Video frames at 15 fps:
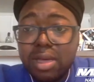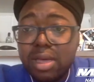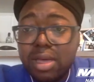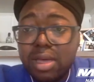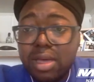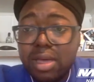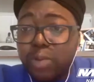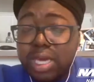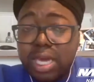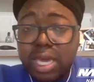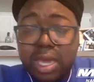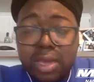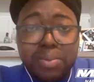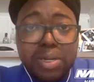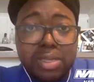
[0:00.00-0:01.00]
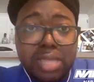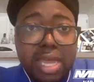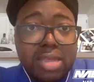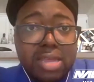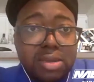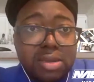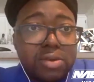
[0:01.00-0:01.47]
we can put that
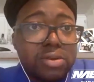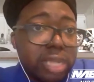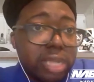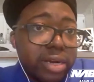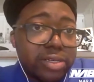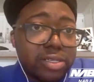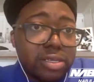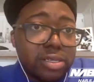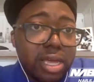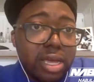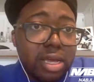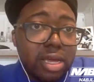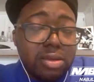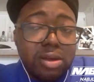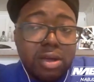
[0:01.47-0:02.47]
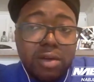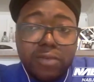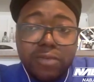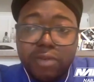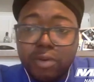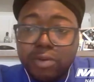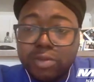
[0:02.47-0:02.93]
in the newsletter so that, you know,
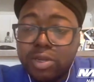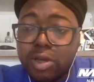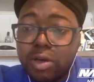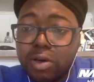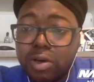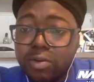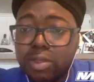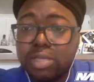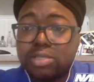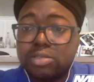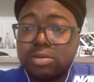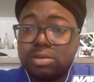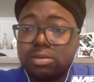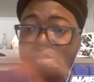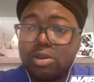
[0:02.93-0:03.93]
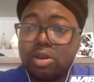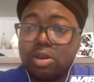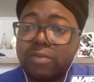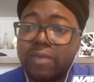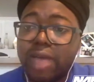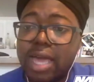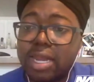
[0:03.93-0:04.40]
folks know that you're, you know,
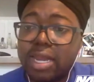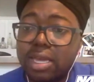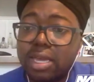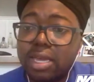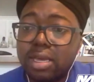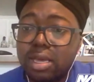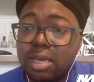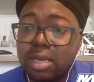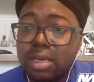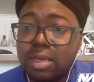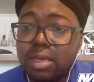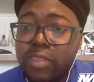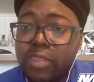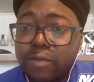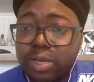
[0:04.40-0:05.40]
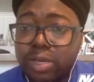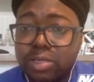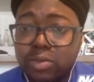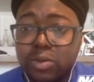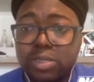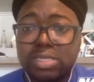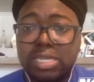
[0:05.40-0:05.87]
providing that
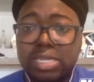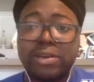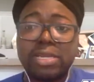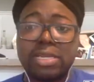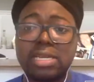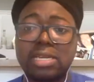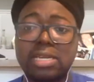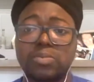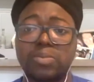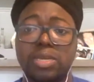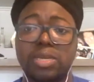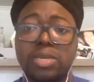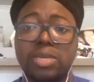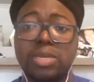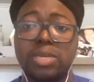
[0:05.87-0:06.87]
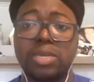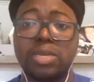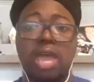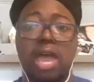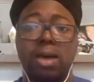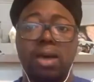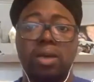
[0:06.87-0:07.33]
resource. Larry Leach mentioned,
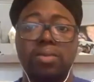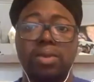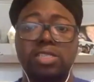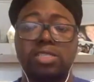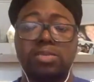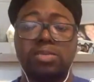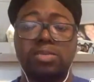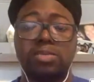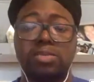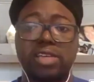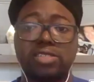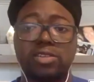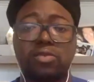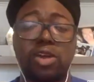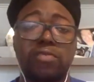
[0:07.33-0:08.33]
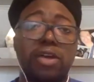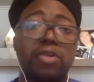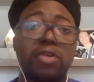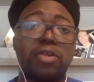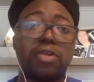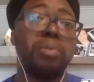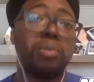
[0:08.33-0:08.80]
he's a professor, one of
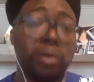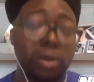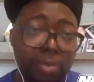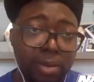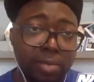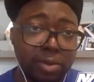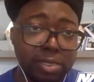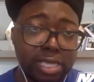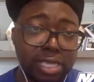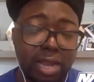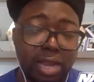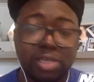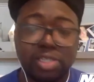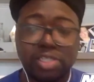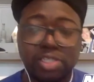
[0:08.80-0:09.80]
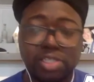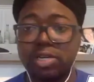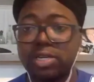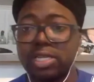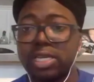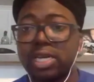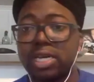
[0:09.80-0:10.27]
our new board members that I mentioned
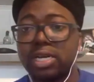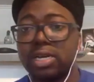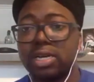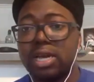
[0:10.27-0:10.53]
earlier.